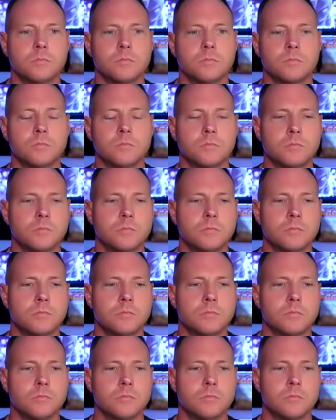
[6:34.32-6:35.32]

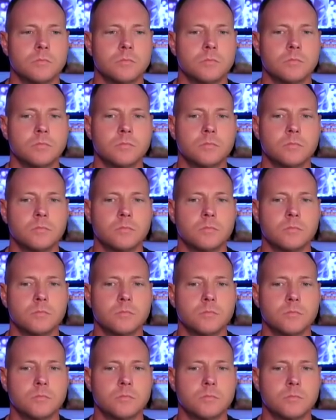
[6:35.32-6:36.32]

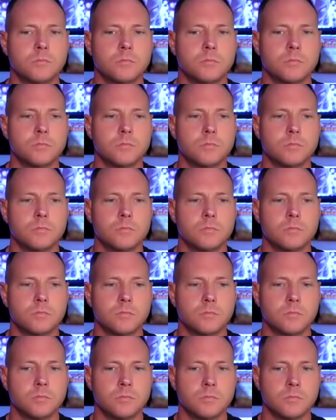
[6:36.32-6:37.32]

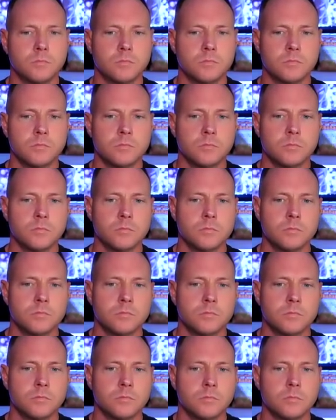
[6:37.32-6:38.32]

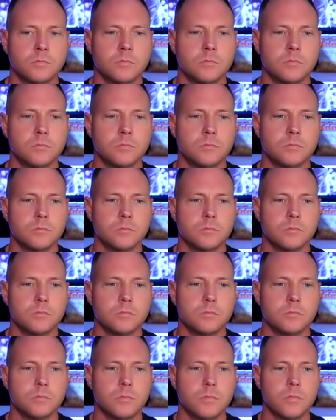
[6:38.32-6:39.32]

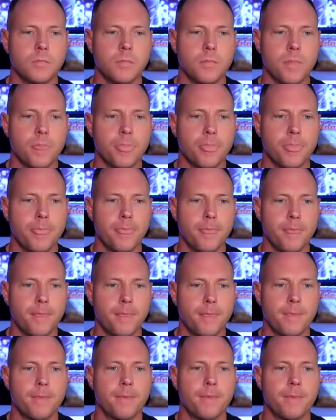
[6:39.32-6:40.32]

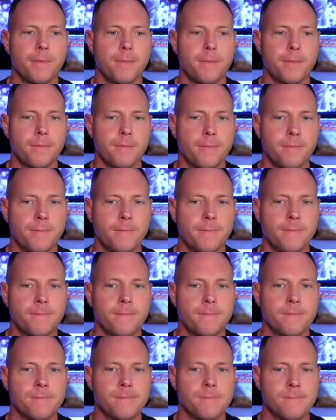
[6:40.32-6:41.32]

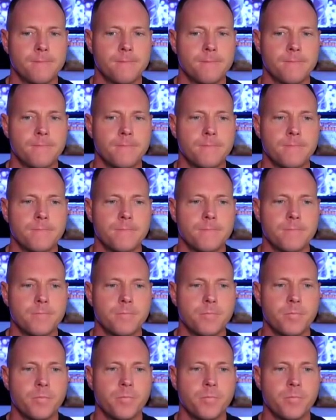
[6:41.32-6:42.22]
The person shown says nothing.